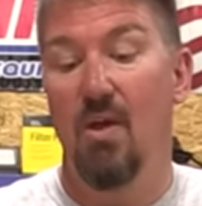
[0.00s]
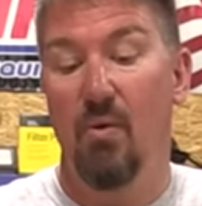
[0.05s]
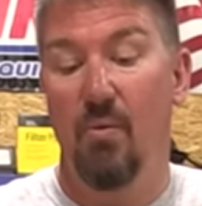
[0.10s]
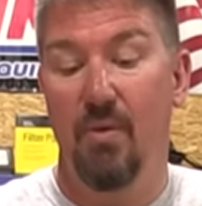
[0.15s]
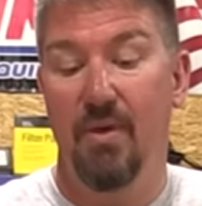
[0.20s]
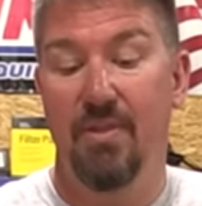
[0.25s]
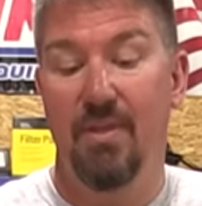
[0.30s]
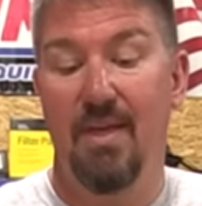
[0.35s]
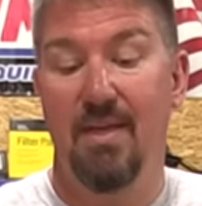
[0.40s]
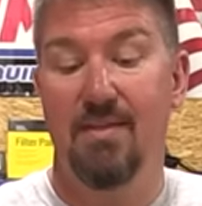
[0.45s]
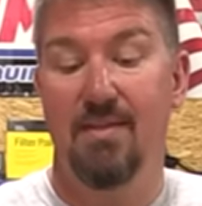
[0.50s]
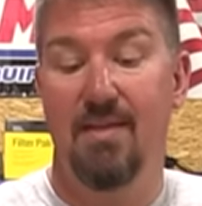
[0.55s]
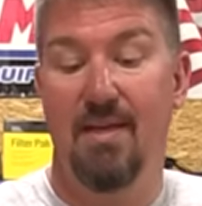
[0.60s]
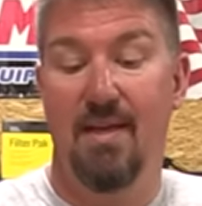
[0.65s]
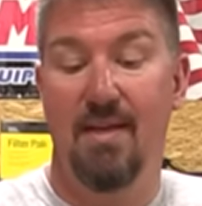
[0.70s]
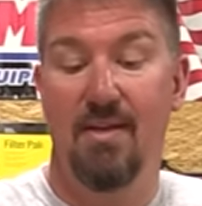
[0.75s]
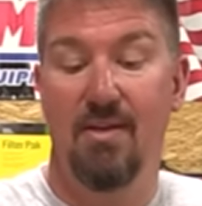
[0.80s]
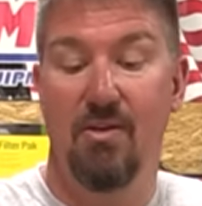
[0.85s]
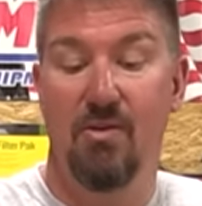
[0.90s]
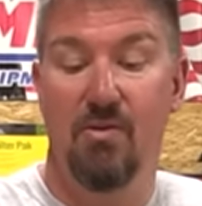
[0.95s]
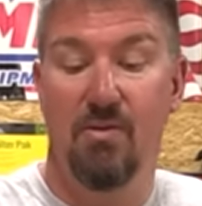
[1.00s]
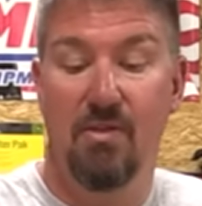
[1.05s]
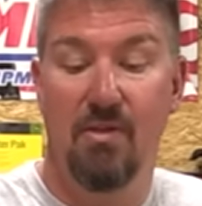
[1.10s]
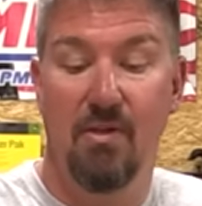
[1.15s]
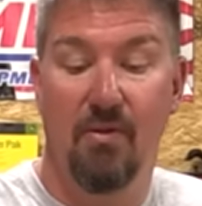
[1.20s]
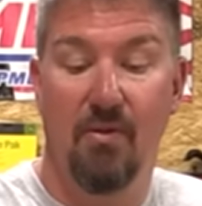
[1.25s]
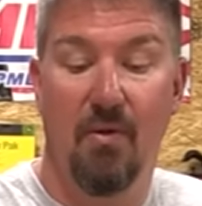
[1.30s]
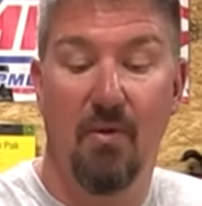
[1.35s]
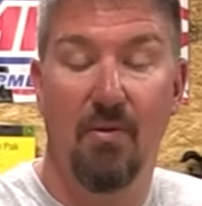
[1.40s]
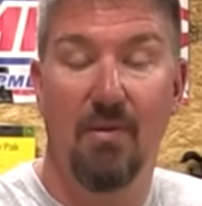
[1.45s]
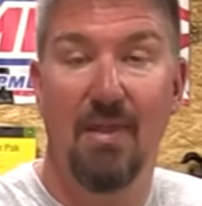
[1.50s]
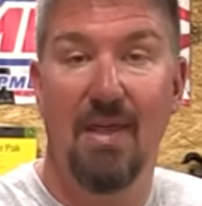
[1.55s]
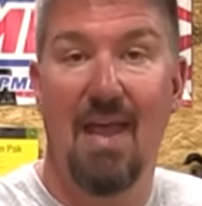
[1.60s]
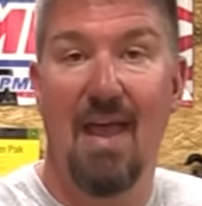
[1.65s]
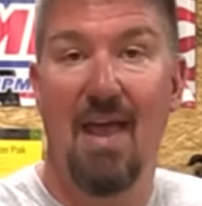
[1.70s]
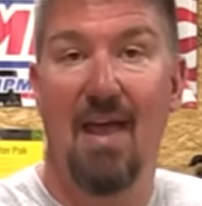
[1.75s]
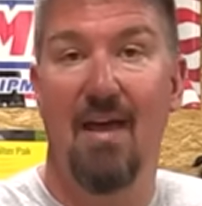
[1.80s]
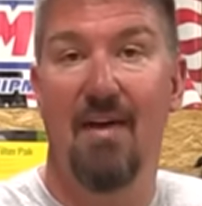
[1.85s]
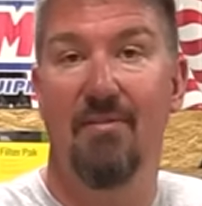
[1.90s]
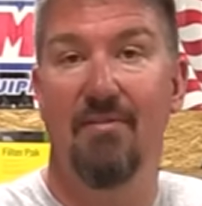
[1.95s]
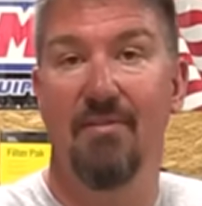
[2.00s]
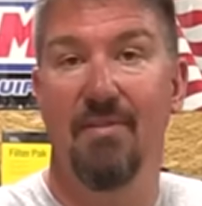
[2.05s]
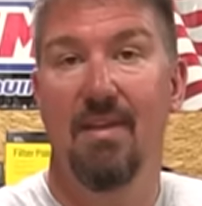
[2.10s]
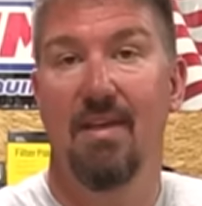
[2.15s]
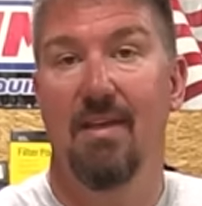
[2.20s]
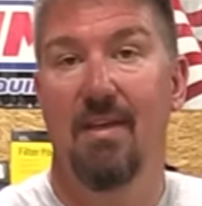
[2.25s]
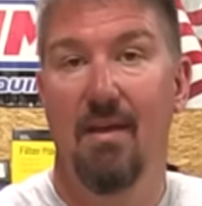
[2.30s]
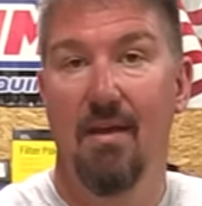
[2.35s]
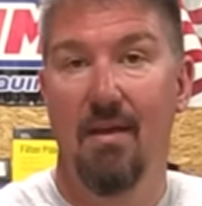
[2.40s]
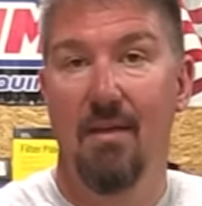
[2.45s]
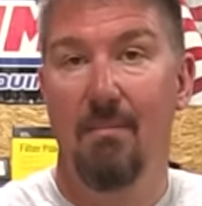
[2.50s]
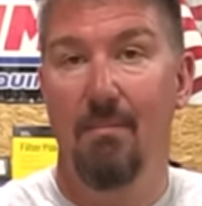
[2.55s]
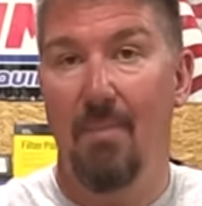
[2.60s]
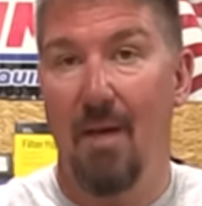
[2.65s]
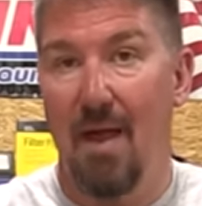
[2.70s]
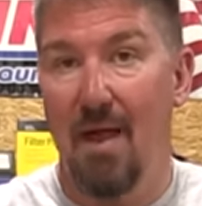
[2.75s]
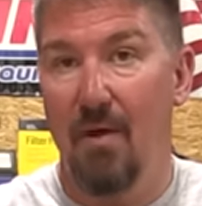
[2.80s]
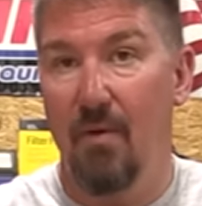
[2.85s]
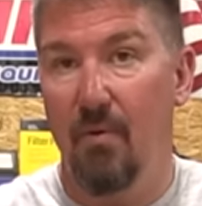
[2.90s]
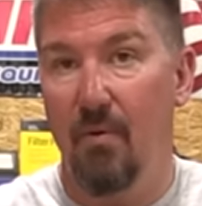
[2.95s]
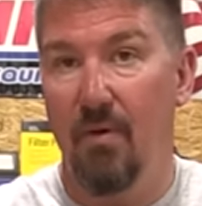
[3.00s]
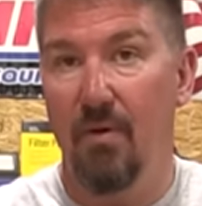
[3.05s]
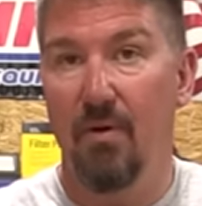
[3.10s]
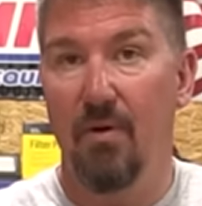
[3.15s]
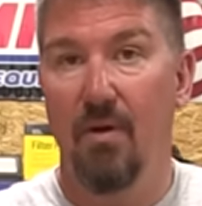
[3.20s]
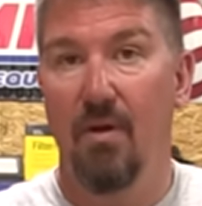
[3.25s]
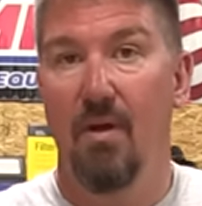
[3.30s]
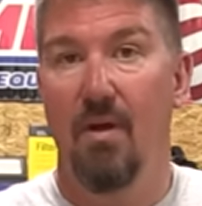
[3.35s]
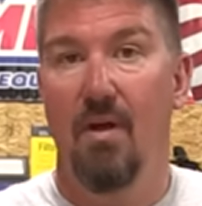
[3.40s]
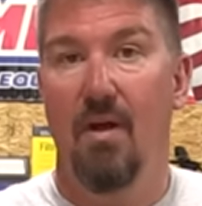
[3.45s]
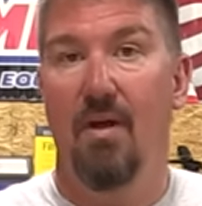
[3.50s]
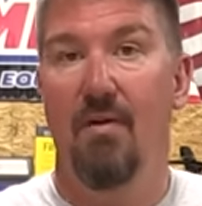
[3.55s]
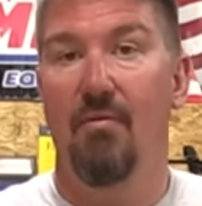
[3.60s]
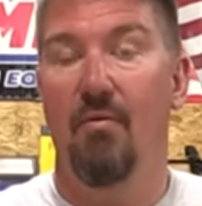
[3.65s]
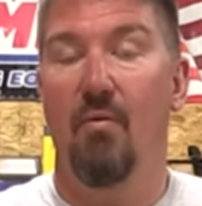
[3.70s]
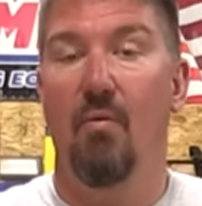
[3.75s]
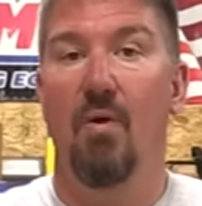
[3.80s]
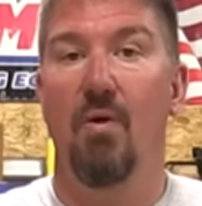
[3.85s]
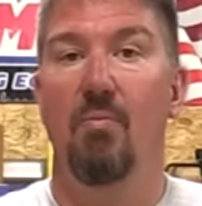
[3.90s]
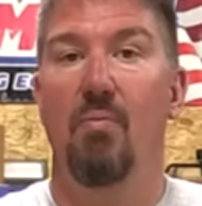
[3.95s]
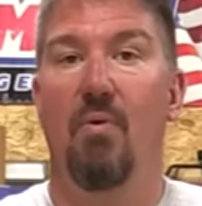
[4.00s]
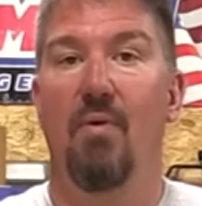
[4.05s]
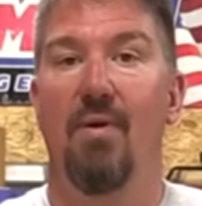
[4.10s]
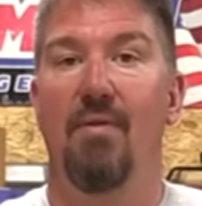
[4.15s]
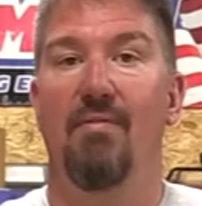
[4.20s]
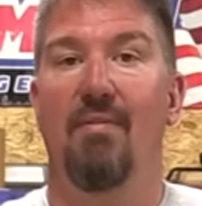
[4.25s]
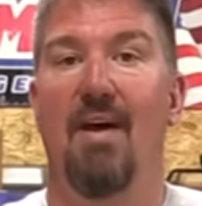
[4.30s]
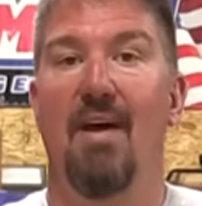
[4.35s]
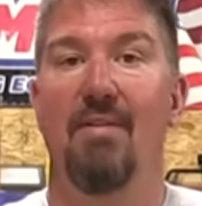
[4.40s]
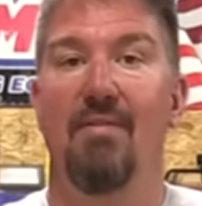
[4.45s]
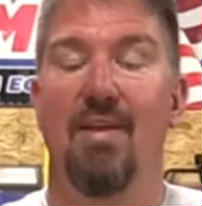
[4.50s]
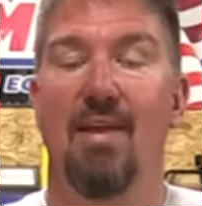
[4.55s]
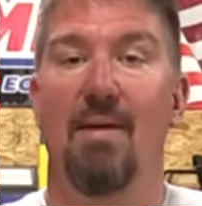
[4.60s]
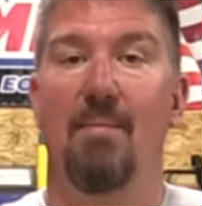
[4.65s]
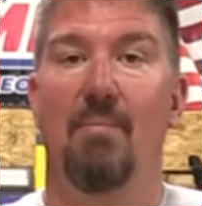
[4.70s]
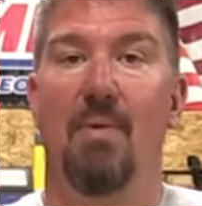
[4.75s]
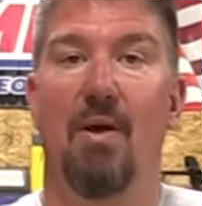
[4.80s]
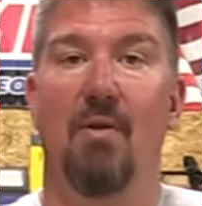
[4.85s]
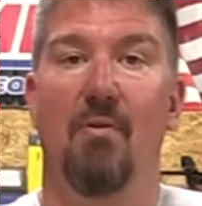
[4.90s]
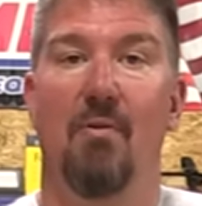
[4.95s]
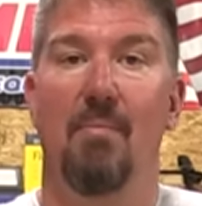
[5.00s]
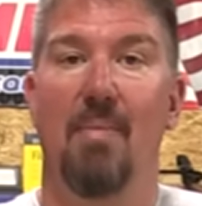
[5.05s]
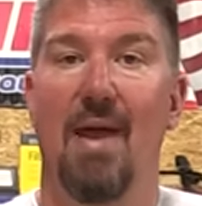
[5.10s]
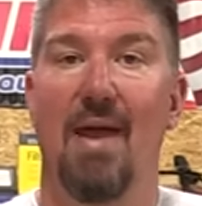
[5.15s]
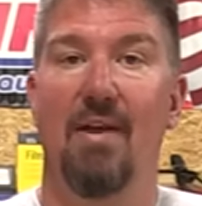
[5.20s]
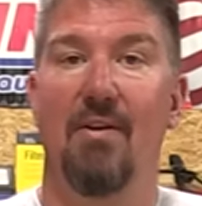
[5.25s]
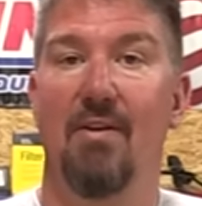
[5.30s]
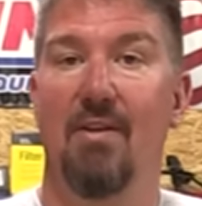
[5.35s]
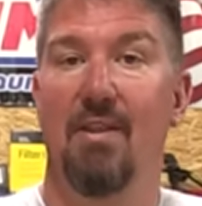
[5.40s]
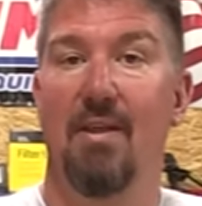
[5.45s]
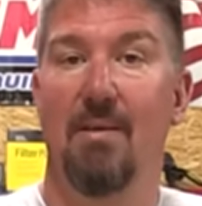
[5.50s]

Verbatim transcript: With that said, you still only have the power of a one point five amp hour battery.